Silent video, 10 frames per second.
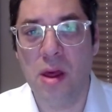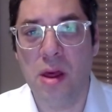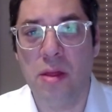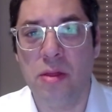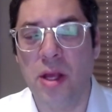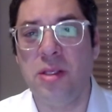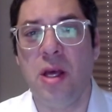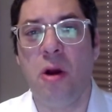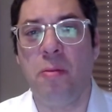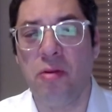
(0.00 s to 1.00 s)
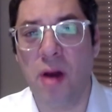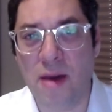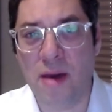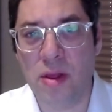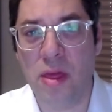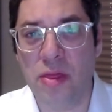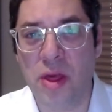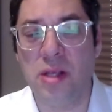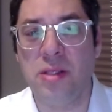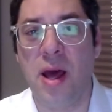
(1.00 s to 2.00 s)
things that are private,
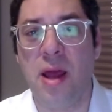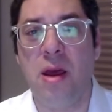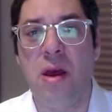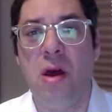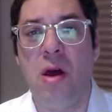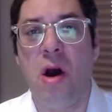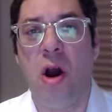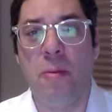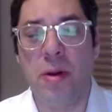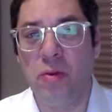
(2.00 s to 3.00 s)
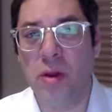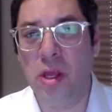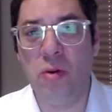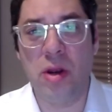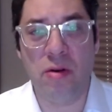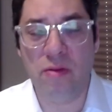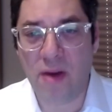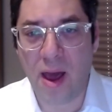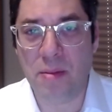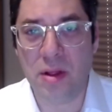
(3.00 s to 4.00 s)
things that are between you and your
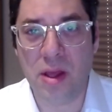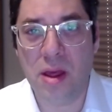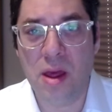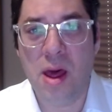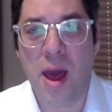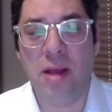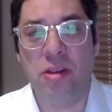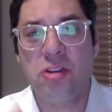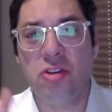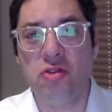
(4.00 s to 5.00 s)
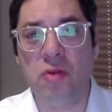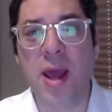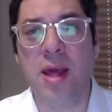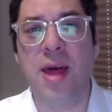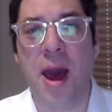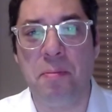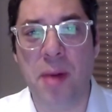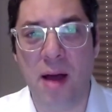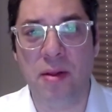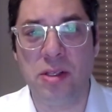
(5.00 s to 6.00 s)
family. And to strike that
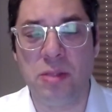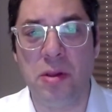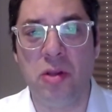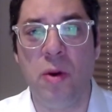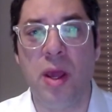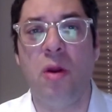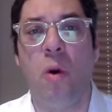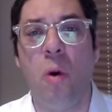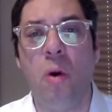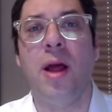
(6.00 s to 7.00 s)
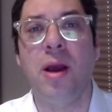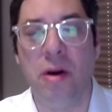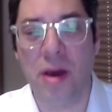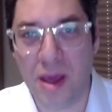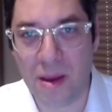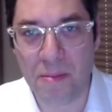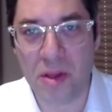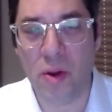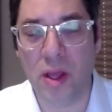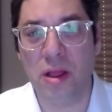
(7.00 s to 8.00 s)
balance between an orla goyim,
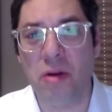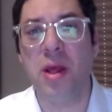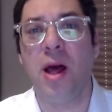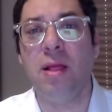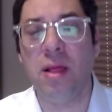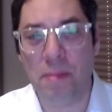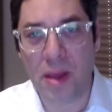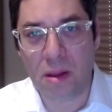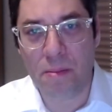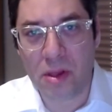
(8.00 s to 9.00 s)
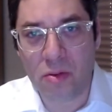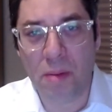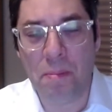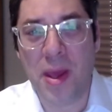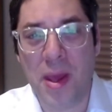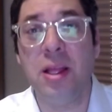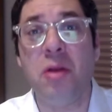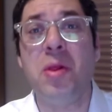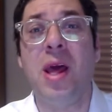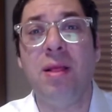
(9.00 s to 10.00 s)
between being
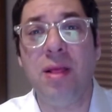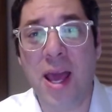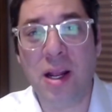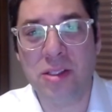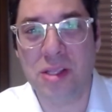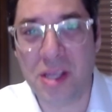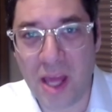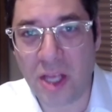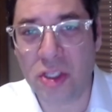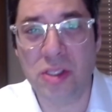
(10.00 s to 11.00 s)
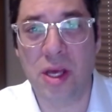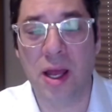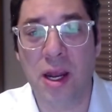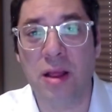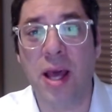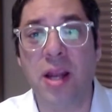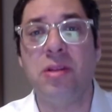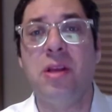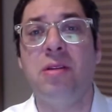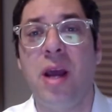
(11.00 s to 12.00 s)
literally a light unto the nations and a light
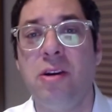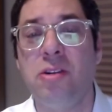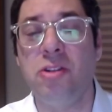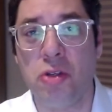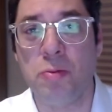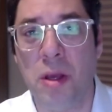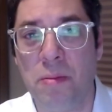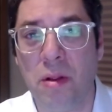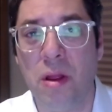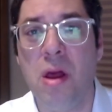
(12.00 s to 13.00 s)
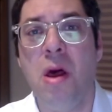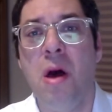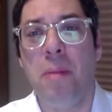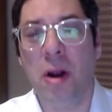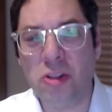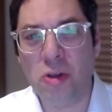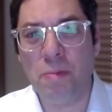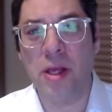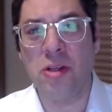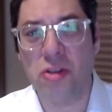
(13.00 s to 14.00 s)
unto the entire Jewish people, but also
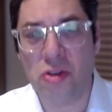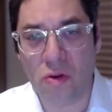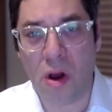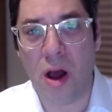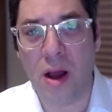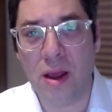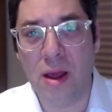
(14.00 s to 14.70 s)
being strong